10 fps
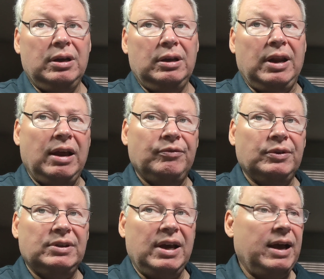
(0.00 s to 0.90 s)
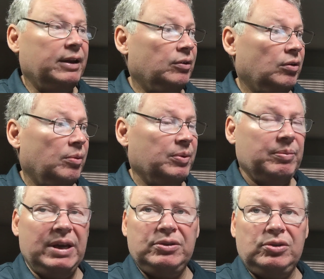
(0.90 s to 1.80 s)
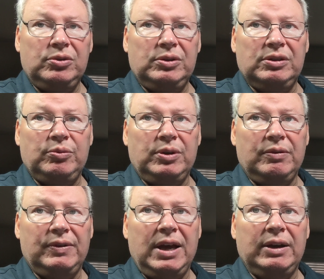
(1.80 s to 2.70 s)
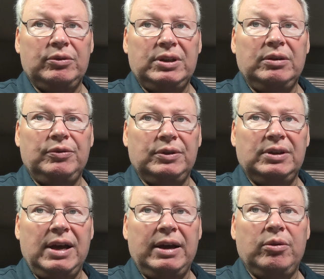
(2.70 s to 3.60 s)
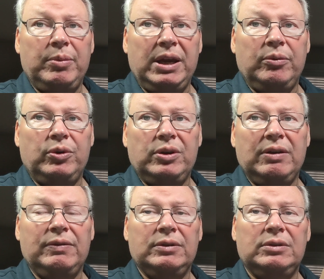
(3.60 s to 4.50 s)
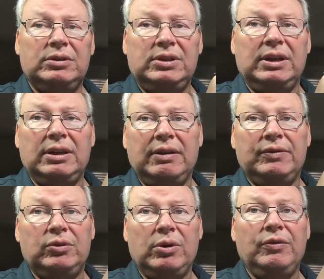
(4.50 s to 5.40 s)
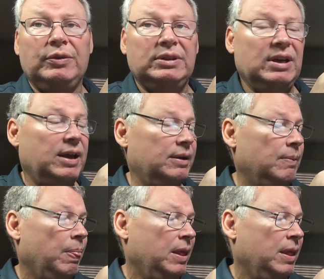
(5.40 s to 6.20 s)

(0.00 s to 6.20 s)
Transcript: a 9 foot tide, or up in Massachusetts where you have a 9 or 10 foot tide, or Maine where you have a 10, 11, 12 foot tide.